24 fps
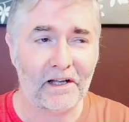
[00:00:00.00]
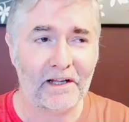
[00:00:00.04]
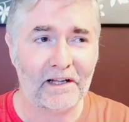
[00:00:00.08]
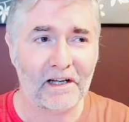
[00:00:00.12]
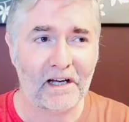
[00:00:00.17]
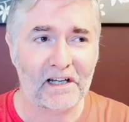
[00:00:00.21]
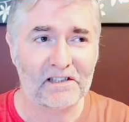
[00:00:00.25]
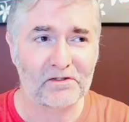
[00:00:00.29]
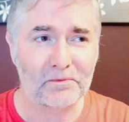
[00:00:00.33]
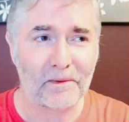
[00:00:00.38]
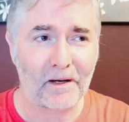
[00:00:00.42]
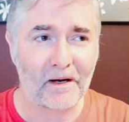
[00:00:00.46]
only
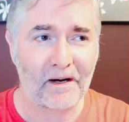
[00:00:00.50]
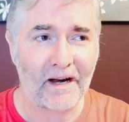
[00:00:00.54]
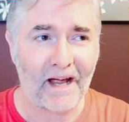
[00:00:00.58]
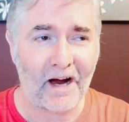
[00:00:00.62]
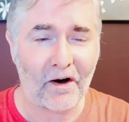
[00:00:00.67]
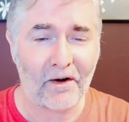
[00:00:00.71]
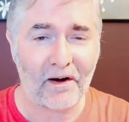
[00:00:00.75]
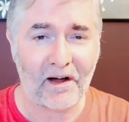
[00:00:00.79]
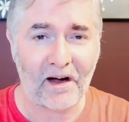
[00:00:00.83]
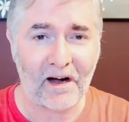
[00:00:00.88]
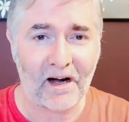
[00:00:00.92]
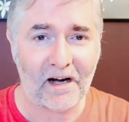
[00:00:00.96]
goes around an
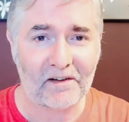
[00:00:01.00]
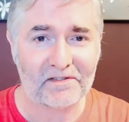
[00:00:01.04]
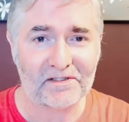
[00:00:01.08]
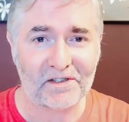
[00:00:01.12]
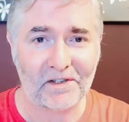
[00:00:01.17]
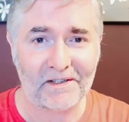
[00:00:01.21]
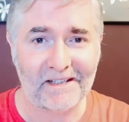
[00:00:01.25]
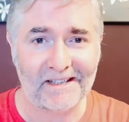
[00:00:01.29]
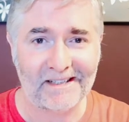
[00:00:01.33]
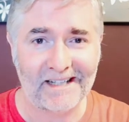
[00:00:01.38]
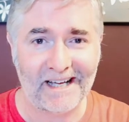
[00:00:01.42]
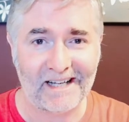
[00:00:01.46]
hour and a half,
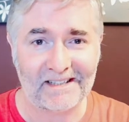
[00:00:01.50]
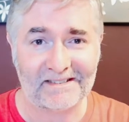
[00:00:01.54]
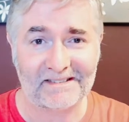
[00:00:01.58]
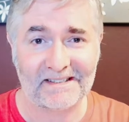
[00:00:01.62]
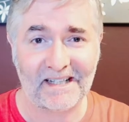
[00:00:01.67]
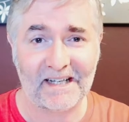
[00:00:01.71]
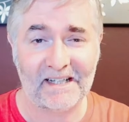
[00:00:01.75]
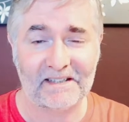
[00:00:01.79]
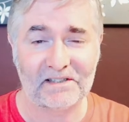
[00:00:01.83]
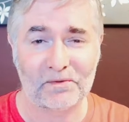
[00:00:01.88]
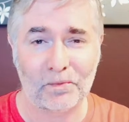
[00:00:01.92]
so I didn't outstay